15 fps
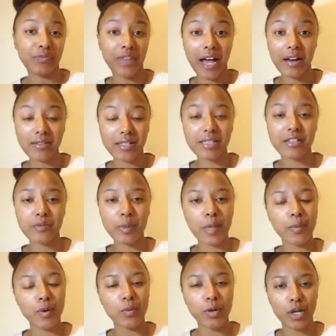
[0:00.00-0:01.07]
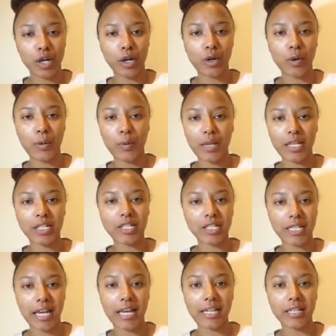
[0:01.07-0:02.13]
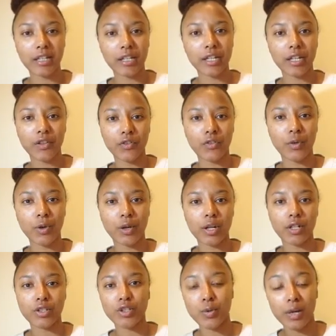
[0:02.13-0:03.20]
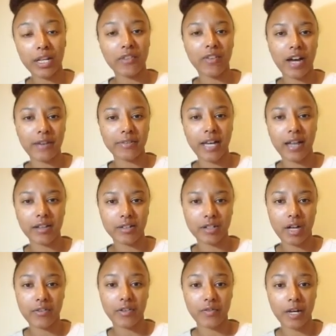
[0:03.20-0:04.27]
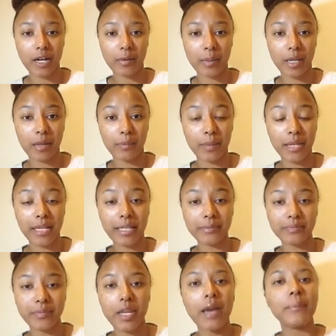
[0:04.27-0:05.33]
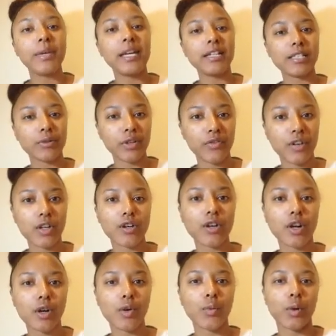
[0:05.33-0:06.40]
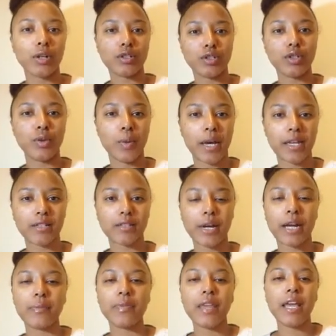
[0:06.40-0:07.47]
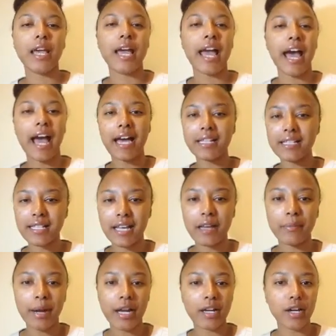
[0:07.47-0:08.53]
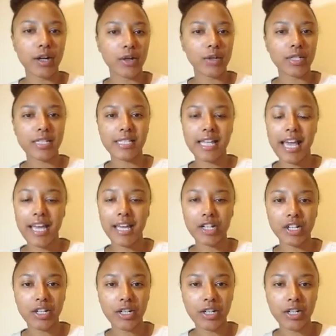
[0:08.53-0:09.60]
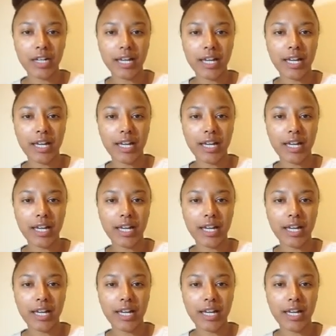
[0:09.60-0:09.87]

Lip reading: thousands of people would go each day looking for $25 off of Airbnb because the referral code worked two ways, right? I say my code is a cook,